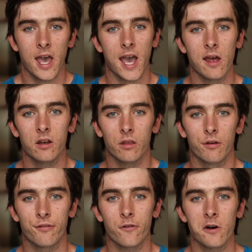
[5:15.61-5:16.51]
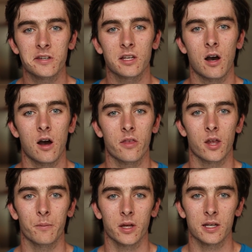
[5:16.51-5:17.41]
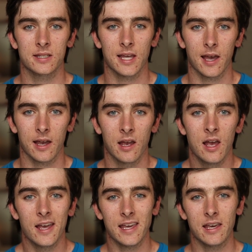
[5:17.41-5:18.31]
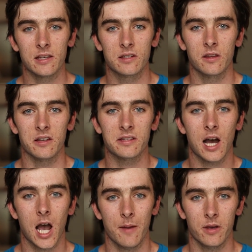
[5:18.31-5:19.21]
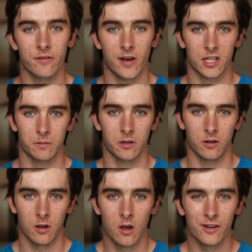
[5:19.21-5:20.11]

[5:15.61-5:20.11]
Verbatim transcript: And the first con that I'm gonna say is the time investment.